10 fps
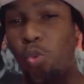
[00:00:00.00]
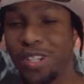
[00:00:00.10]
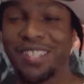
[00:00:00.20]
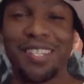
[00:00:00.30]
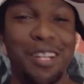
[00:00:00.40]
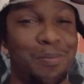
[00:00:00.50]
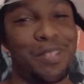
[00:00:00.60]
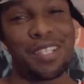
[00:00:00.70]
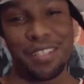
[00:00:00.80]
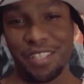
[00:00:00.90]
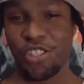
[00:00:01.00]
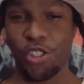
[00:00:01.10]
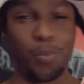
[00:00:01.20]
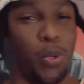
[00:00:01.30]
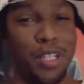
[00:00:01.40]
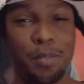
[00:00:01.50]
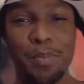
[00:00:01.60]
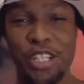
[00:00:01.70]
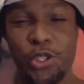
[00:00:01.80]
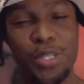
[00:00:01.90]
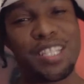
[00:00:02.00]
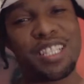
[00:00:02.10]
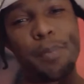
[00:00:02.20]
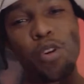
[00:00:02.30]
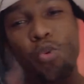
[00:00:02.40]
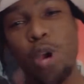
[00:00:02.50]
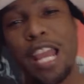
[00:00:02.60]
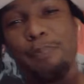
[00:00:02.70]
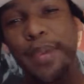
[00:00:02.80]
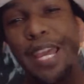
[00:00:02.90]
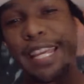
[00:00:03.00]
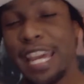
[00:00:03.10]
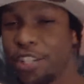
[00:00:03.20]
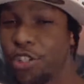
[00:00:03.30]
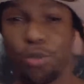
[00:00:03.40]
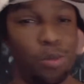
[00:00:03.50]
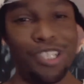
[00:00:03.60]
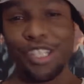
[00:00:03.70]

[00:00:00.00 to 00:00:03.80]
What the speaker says: What's up? This is your boy Demetrius coming right back at you.